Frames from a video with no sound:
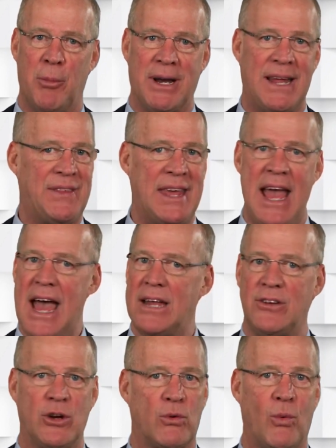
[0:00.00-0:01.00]
But at the
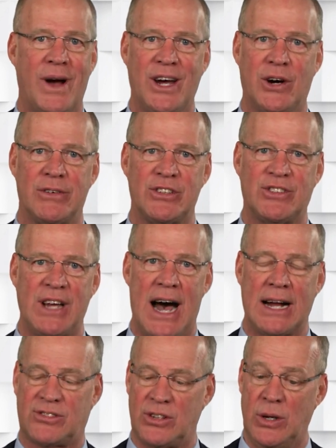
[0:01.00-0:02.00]
end, you're way
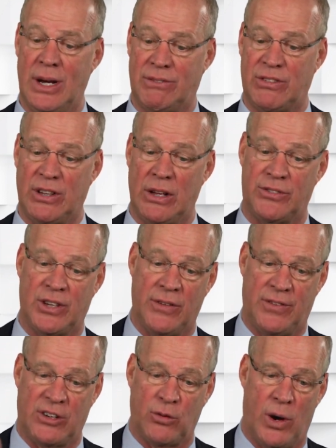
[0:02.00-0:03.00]
overstocked. So you have to sell
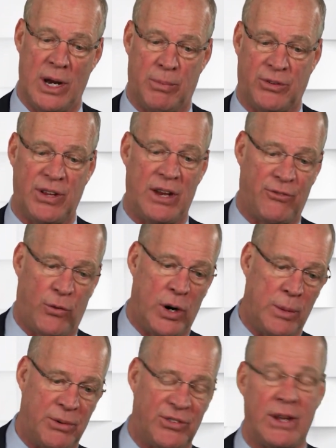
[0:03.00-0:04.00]
stuff at 20%,
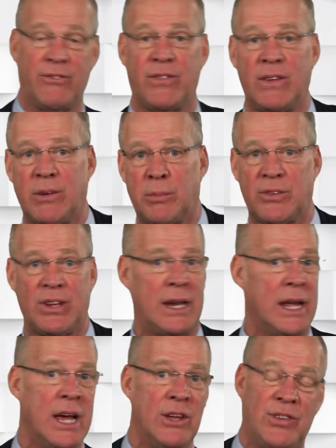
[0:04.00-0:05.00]
40%,
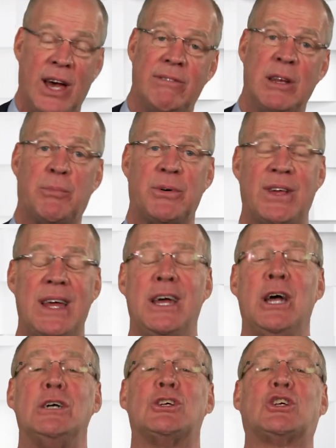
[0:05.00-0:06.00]
50%, 70%.
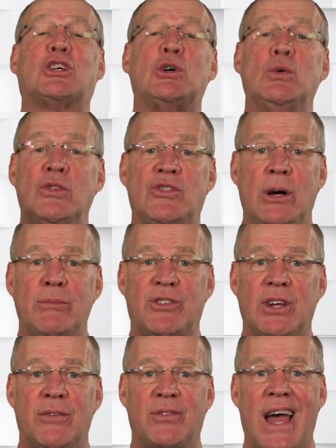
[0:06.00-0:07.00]
Shoot, some
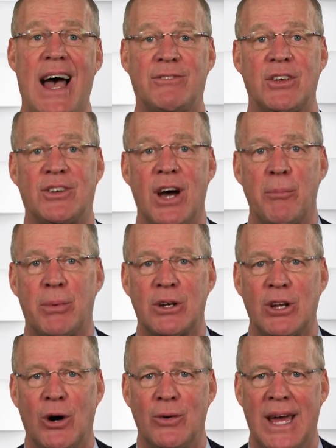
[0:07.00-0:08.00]
stuff you have to dump or
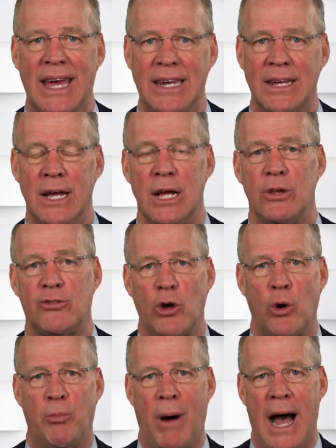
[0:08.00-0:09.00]
donate.
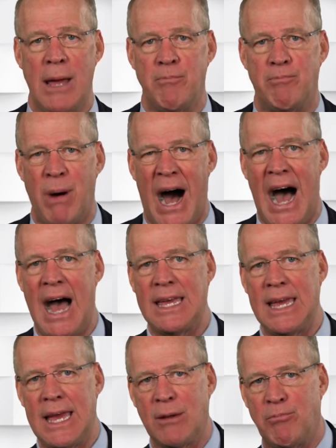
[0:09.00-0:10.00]
So by
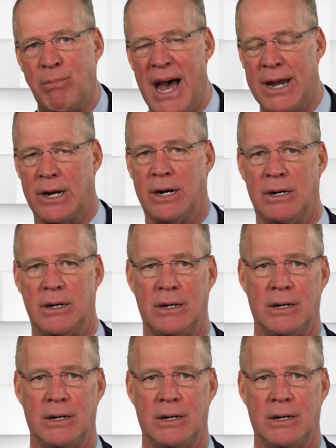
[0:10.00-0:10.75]
buying better,